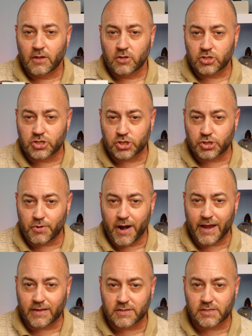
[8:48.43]

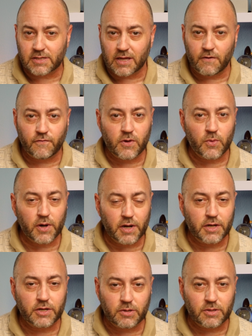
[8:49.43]
strengths if you were going
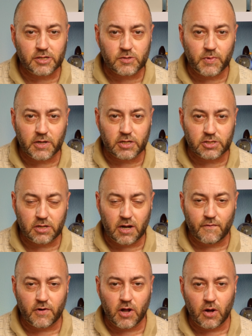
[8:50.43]
to do this, because you
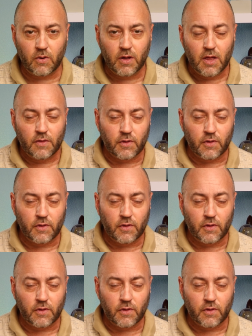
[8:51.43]
never know.